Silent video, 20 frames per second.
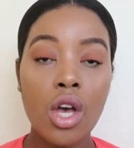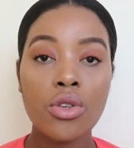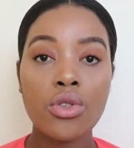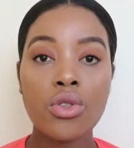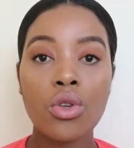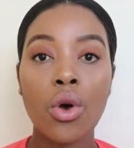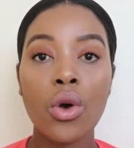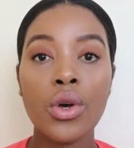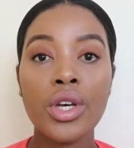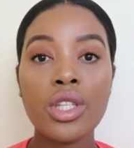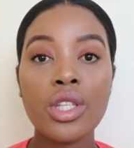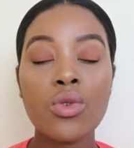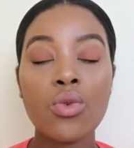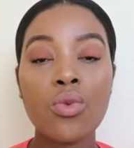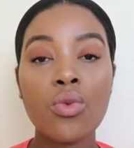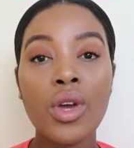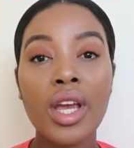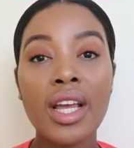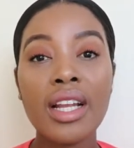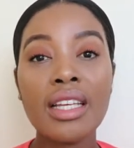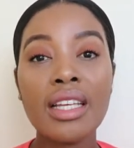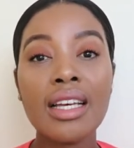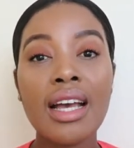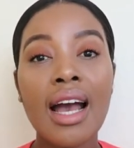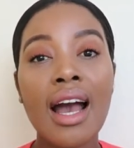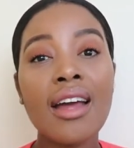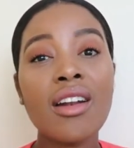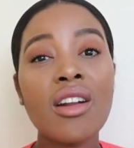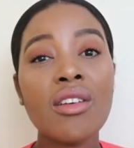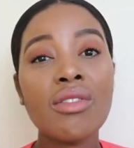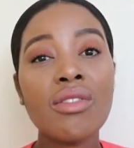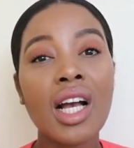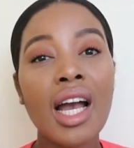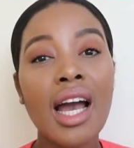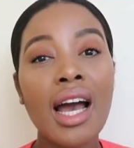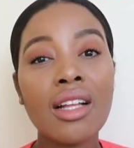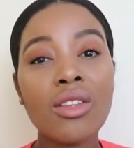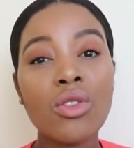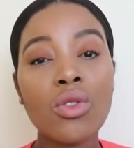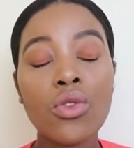So it's really kind of a
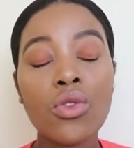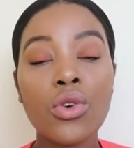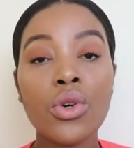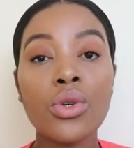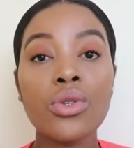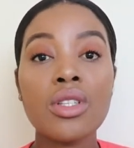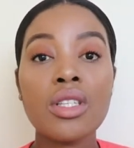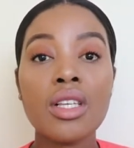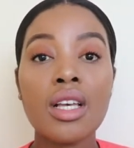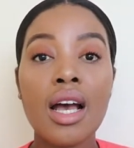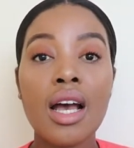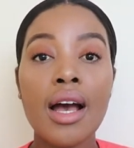cutthroat